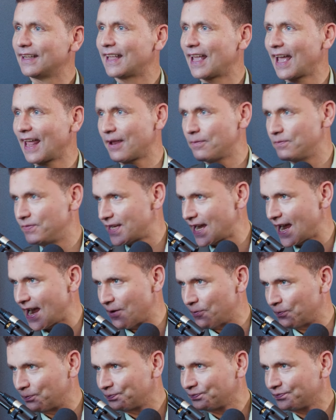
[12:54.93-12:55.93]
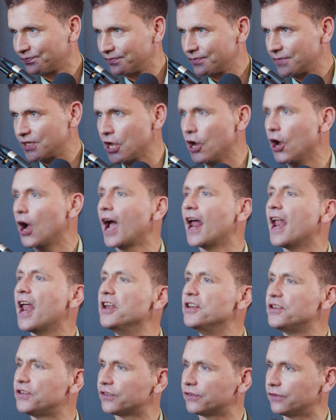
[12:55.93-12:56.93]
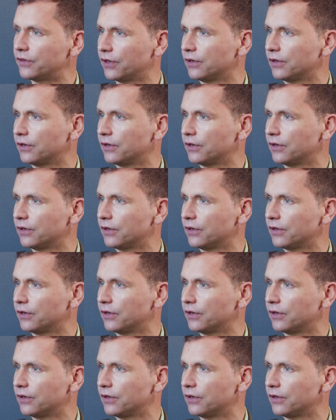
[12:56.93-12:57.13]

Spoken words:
get him down. And